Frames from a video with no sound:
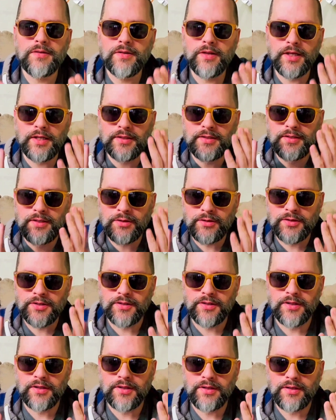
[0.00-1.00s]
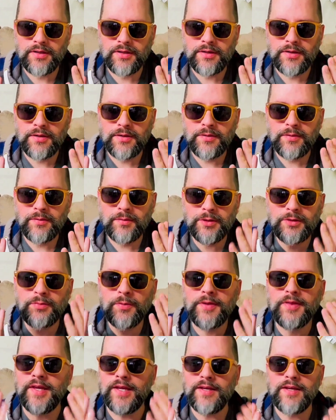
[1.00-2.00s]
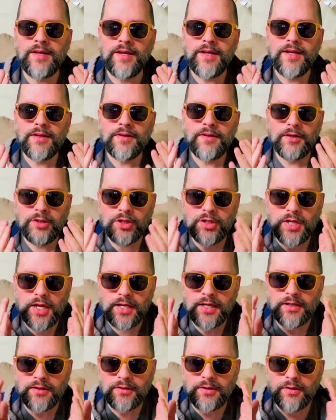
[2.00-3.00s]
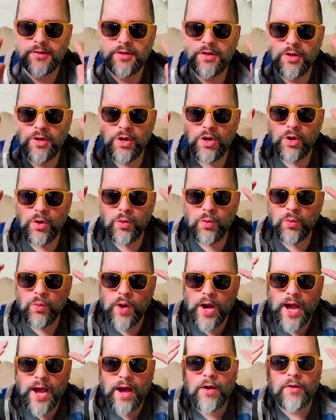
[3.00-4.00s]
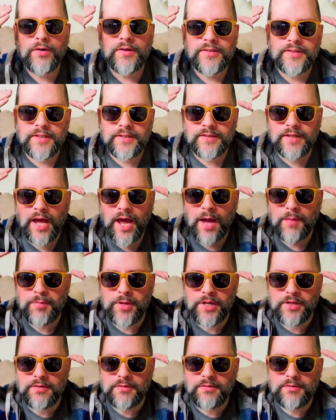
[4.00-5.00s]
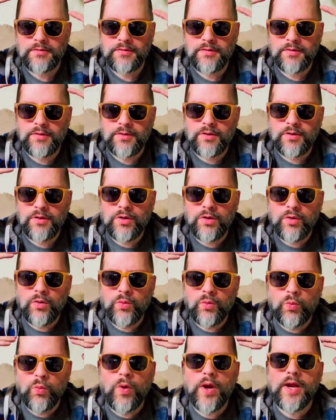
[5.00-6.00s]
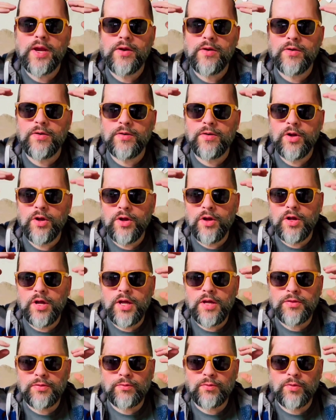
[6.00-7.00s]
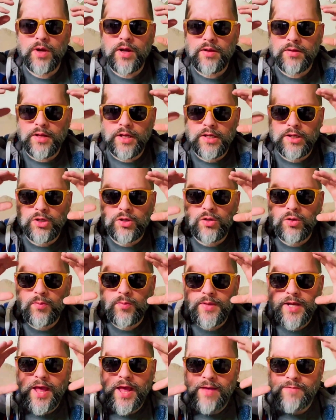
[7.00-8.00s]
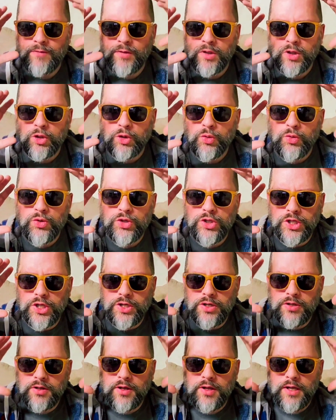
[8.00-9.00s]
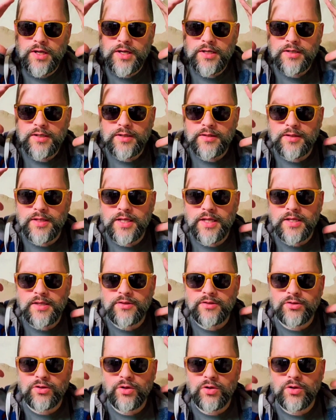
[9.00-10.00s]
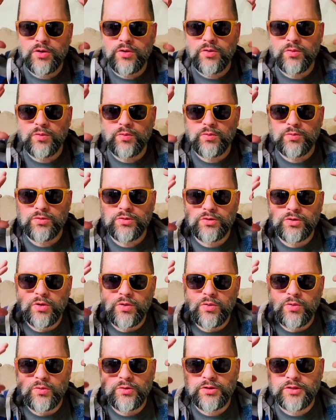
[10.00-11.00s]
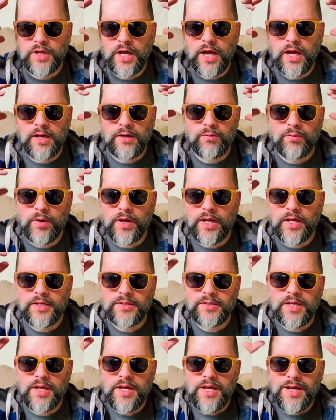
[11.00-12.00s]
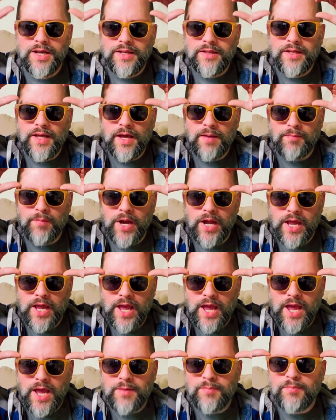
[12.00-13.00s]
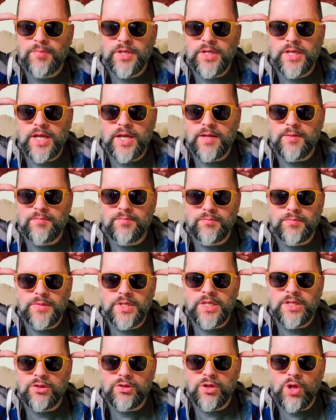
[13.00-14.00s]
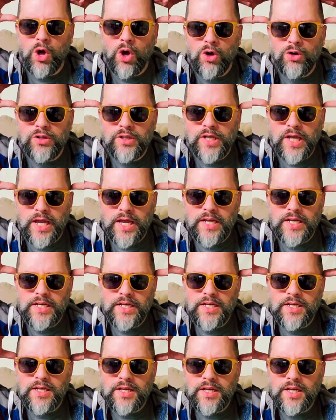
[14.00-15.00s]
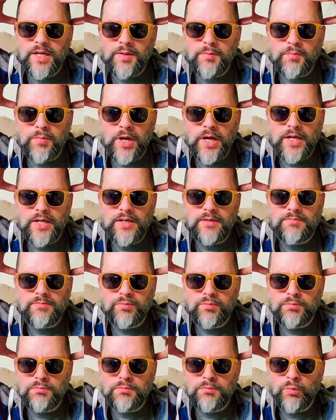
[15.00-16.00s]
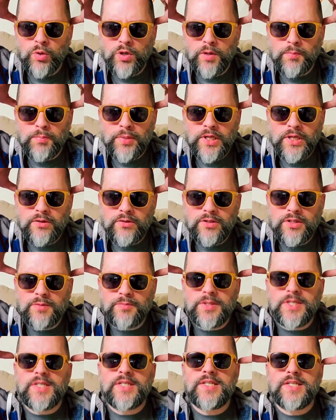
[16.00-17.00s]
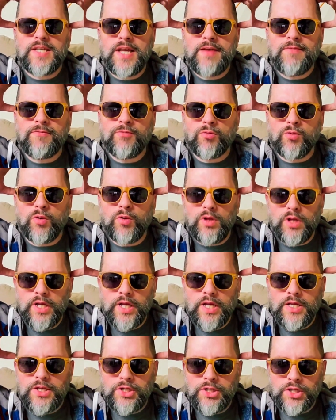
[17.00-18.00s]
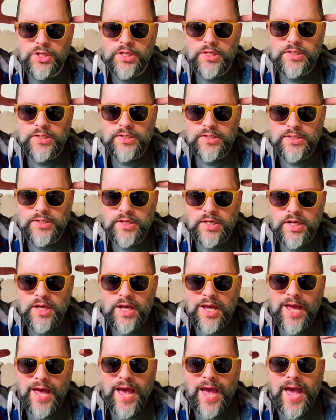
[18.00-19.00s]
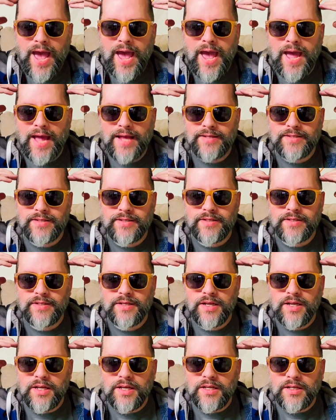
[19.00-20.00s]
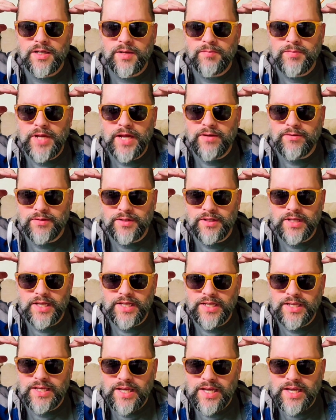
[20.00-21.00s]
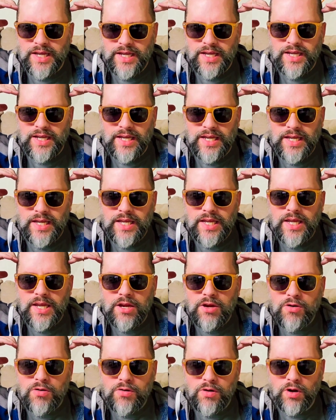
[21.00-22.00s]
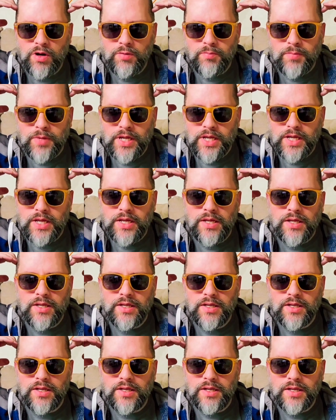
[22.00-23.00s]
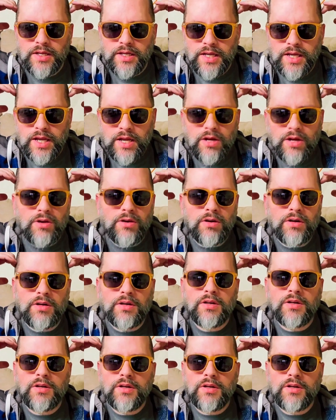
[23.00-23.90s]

Like, seriously, what's with it? Like, genetically, how does this happen? Where it throughout like human evolution did things go so sideways that my head became elongated by what appears to be several inches. Hats come down to like here on me. Here.